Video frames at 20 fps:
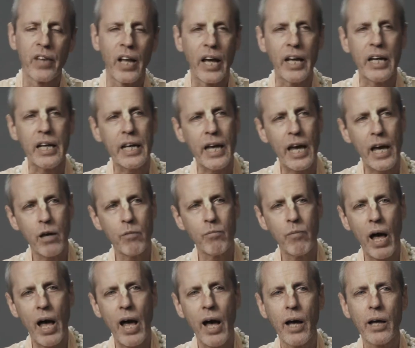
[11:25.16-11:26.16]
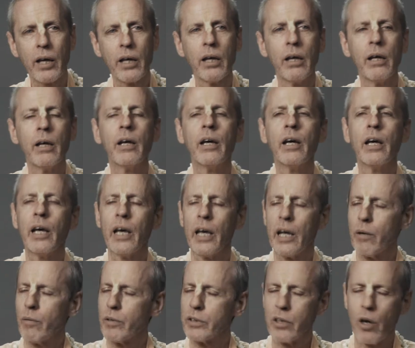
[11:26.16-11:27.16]
and he came back,
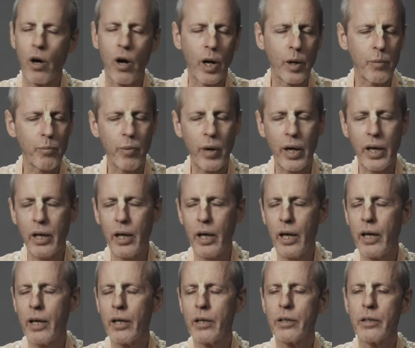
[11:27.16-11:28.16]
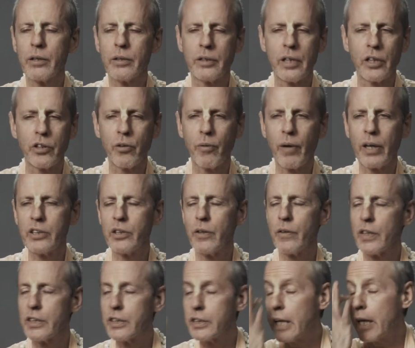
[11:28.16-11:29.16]
and it was a heartbreaking
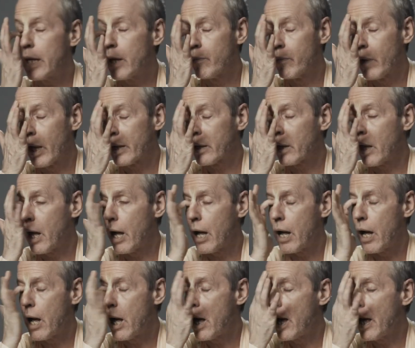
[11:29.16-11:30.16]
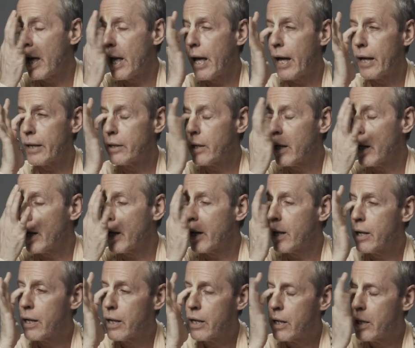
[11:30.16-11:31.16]
situation to see him like that,
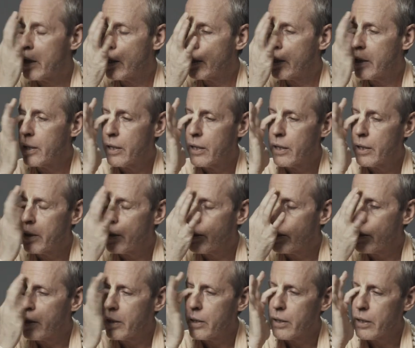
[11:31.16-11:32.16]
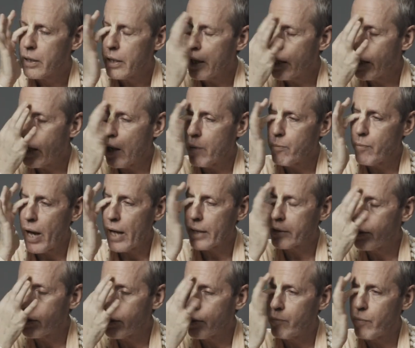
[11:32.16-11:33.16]
and he came
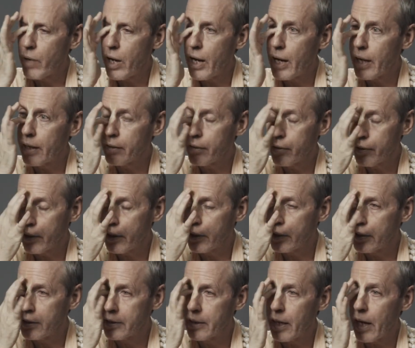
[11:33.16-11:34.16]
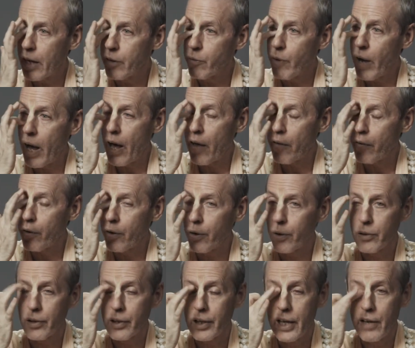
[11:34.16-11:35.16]
back to the Mat, because he said, "I'd
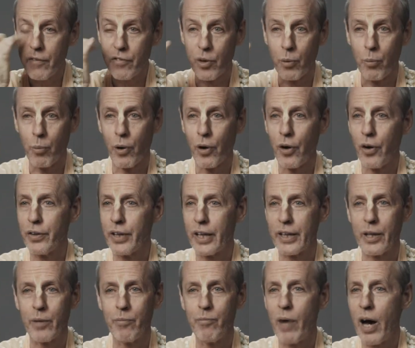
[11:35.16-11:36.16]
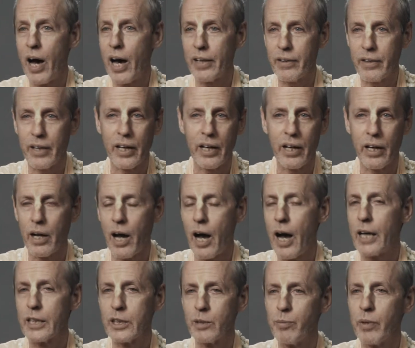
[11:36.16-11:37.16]
rather leave the world at the Mat than in a
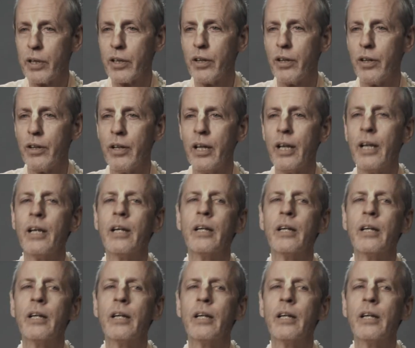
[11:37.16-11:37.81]
hospital."